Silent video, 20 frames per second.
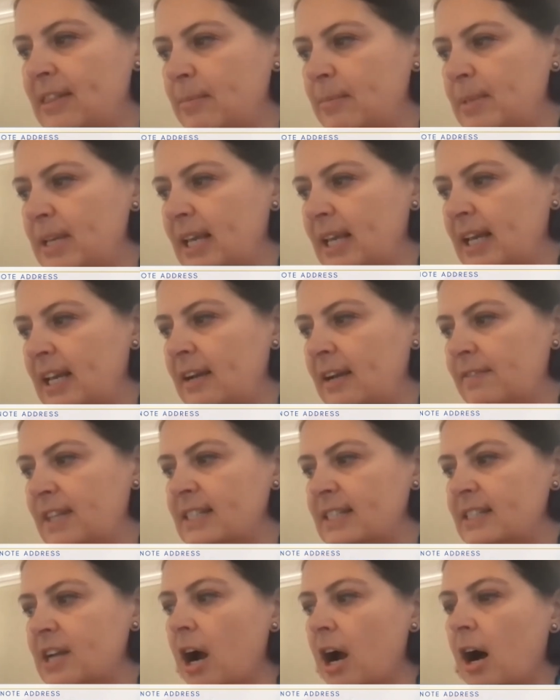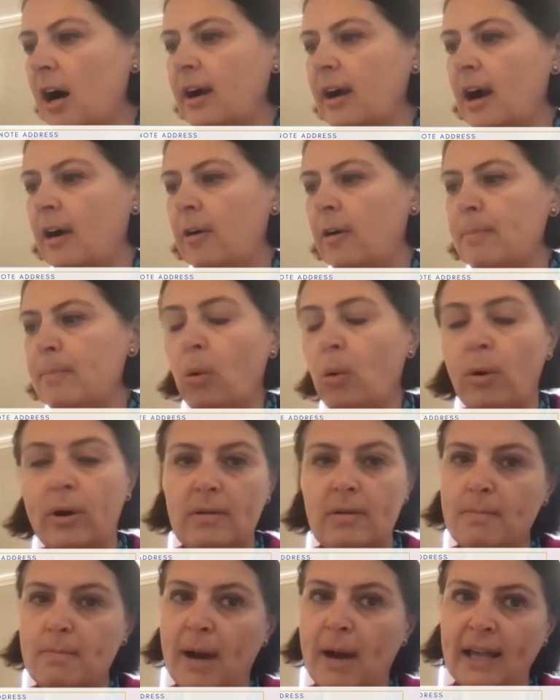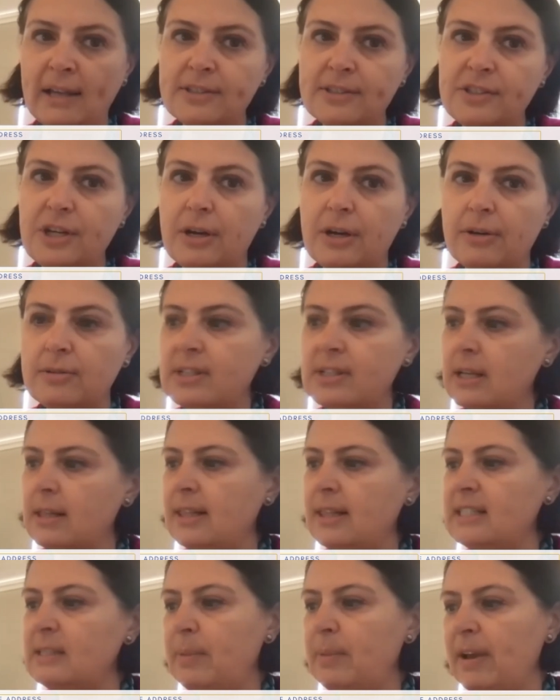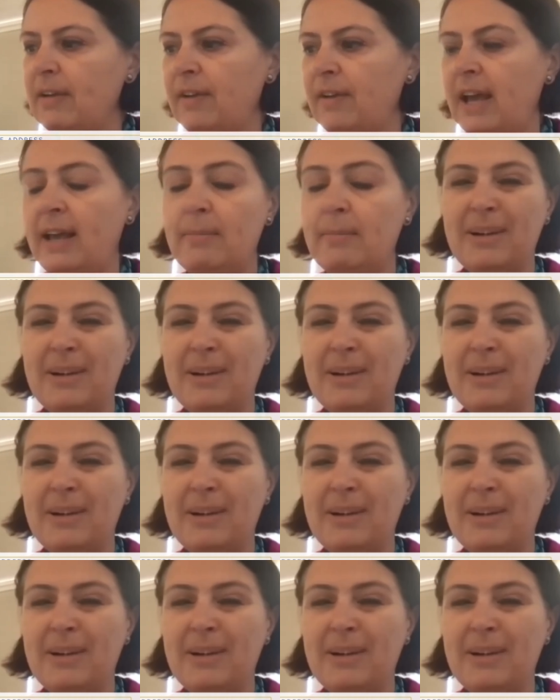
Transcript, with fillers: the beginning of this talk are important milestones in this pivot,